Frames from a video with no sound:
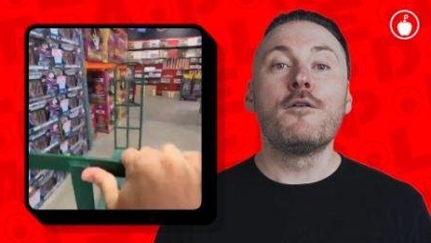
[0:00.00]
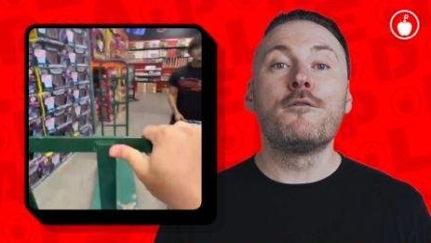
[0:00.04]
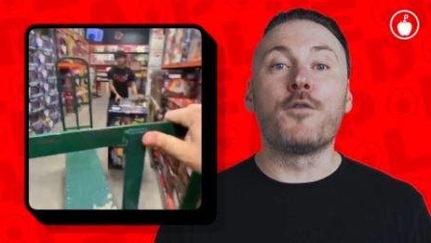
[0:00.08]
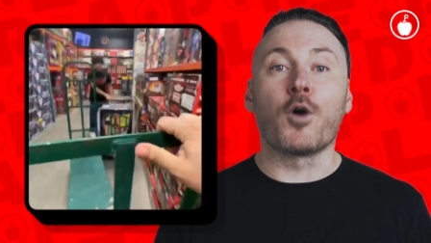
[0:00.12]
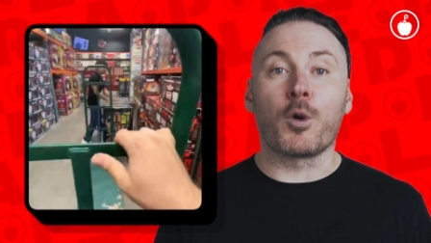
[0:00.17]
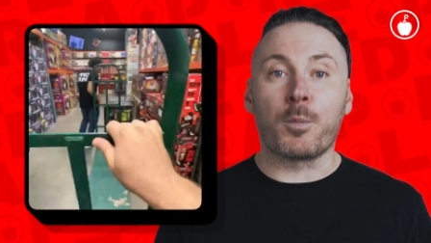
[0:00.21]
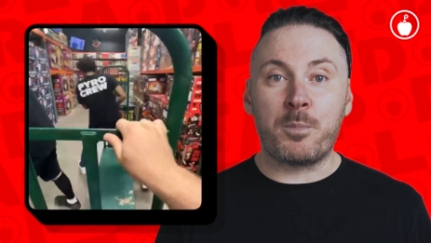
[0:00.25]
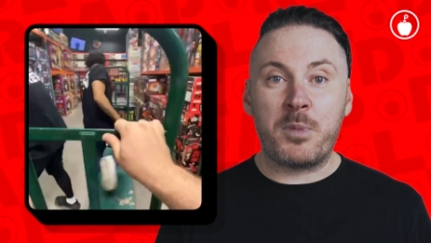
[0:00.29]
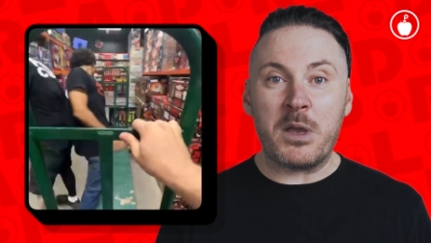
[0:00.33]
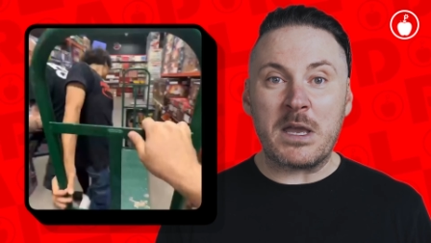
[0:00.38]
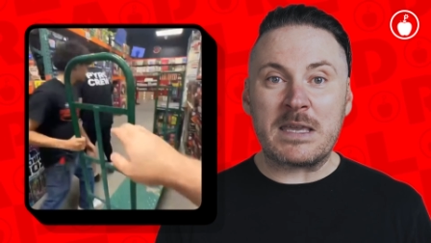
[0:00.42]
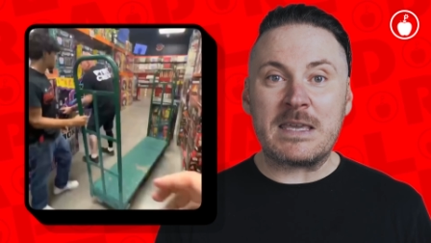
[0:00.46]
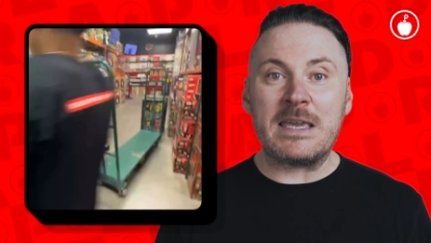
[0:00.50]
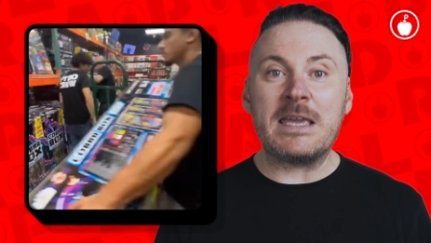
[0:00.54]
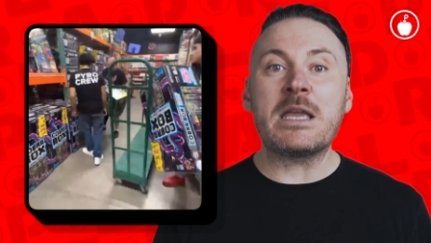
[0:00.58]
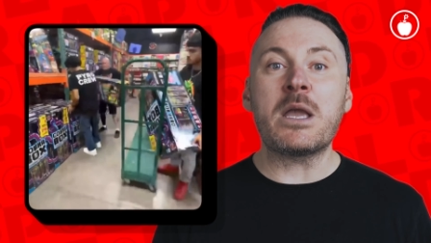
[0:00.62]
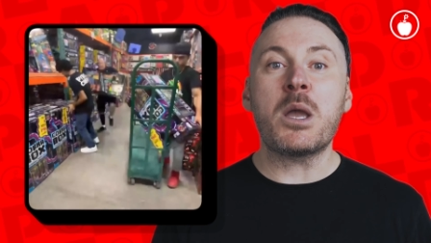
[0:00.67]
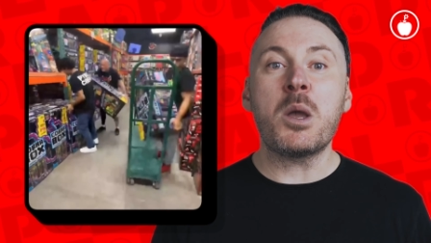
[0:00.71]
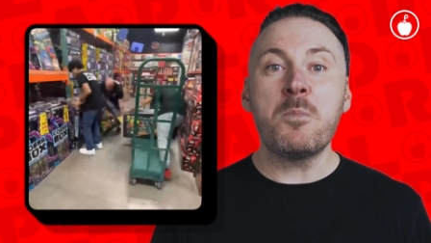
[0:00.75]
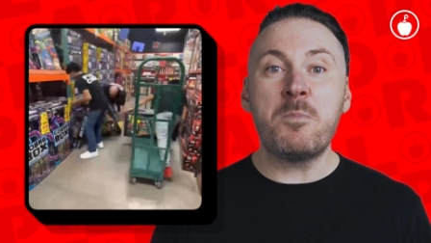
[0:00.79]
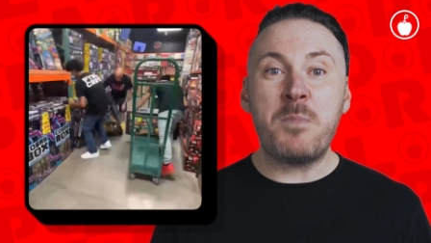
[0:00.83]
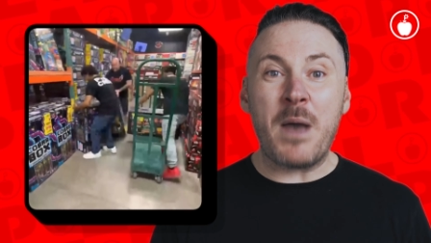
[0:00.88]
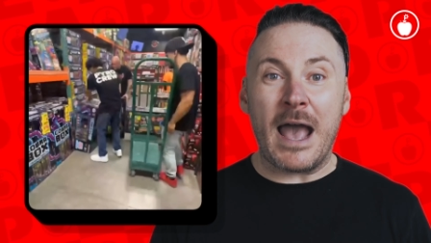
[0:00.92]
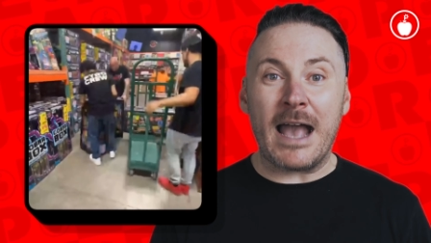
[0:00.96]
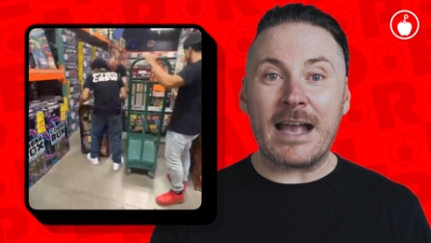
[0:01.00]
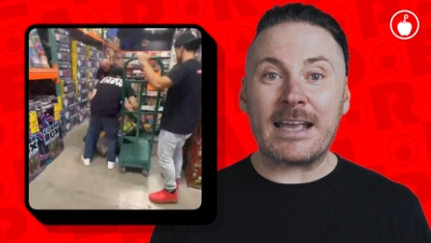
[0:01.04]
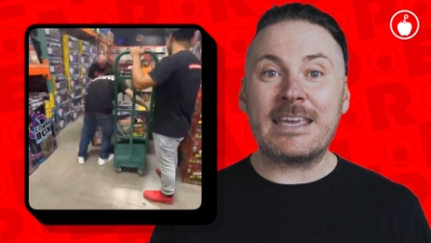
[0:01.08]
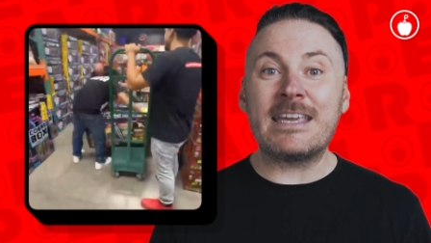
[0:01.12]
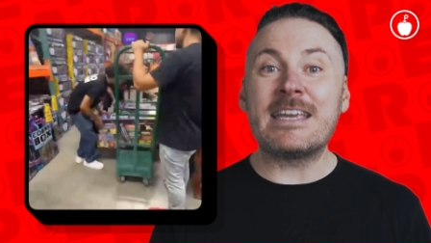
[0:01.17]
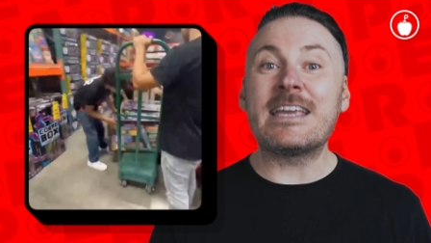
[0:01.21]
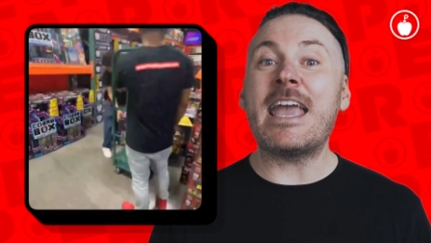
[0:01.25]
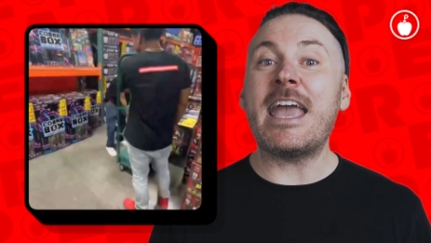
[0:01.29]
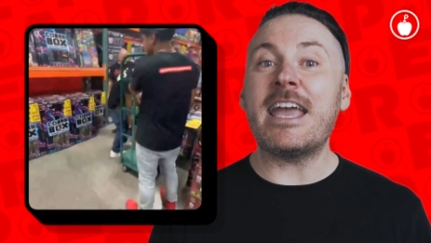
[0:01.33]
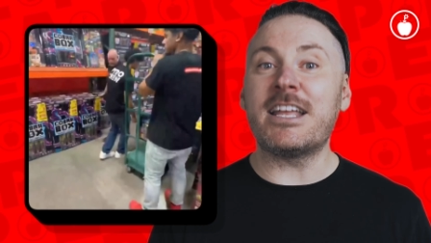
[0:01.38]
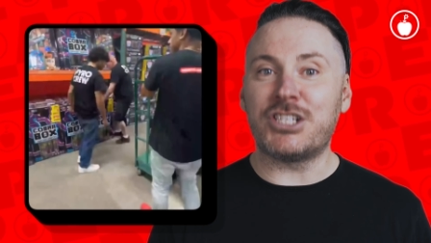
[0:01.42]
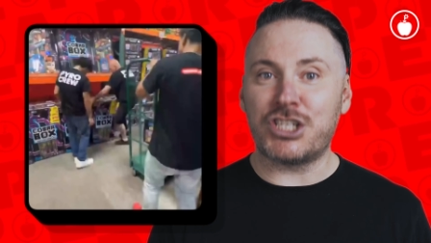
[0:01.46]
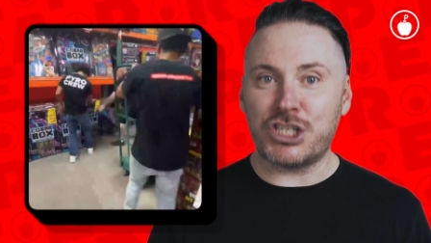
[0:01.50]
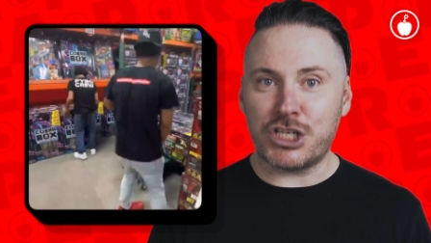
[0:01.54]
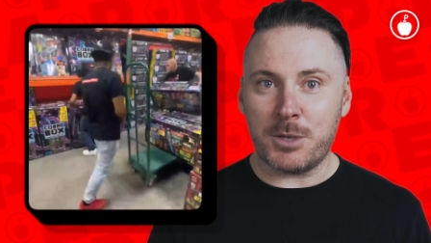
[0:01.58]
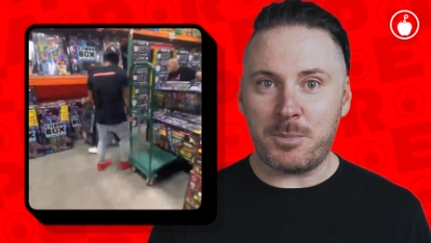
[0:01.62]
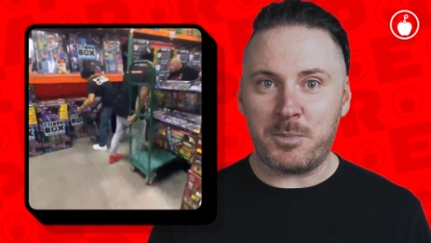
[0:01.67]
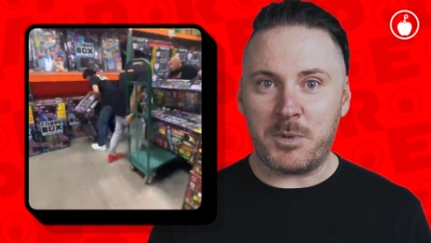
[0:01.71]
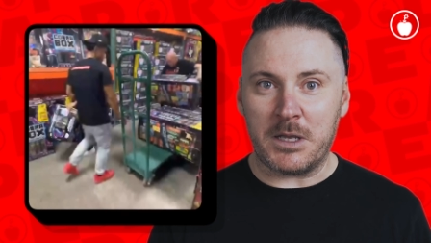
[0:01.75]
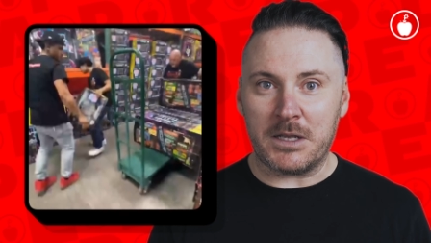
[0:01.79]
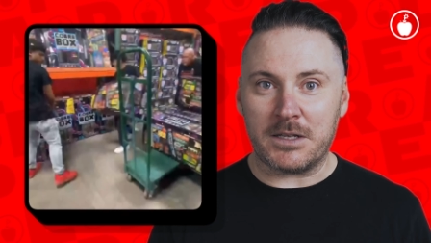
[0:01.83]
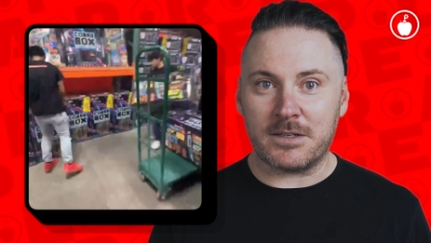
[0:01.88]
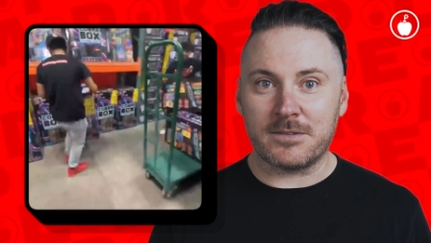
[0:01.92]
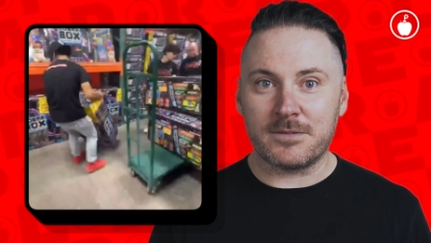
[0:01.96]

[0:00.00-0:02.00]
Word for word: for picking, packing, and shipping.